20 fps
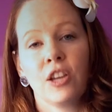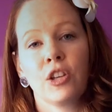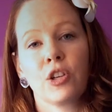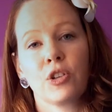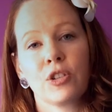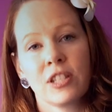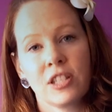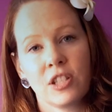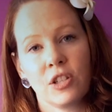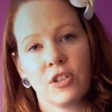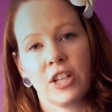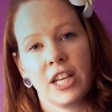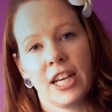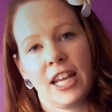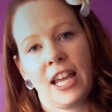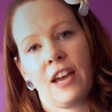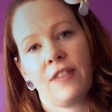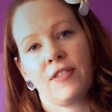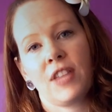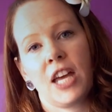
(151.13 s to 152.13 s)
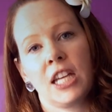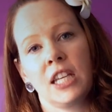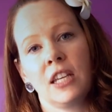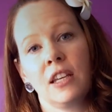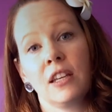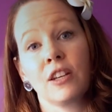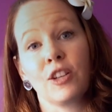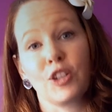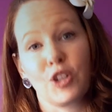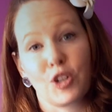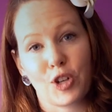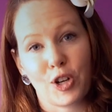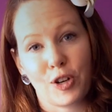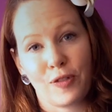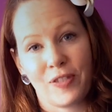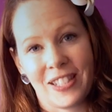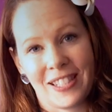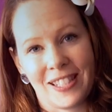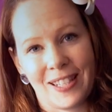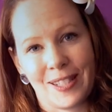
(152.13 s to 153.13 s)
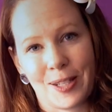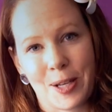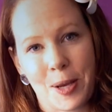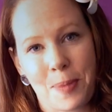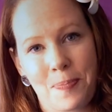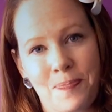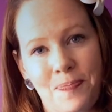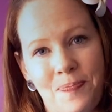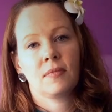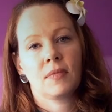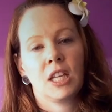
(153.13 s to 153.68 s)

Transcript: you're still going to have that heat in your nervous system.